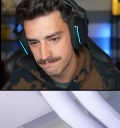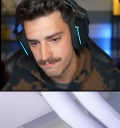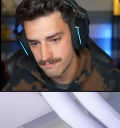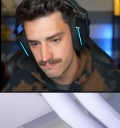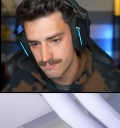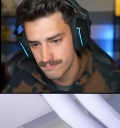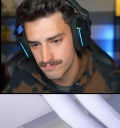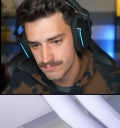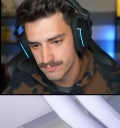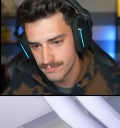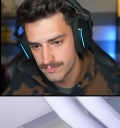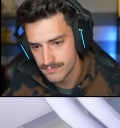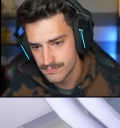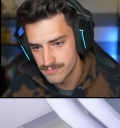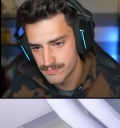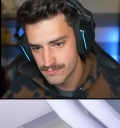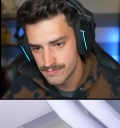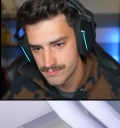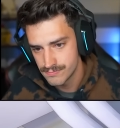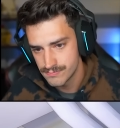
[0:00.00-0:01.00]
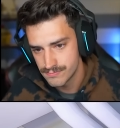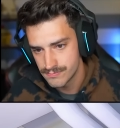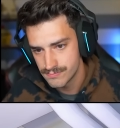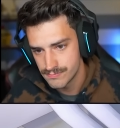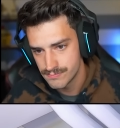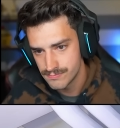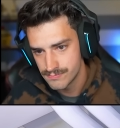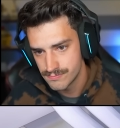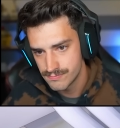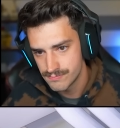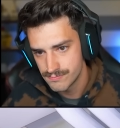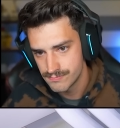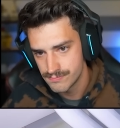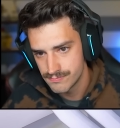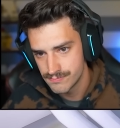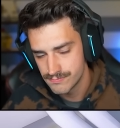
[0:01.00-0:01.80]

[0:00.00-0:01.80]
[no speech]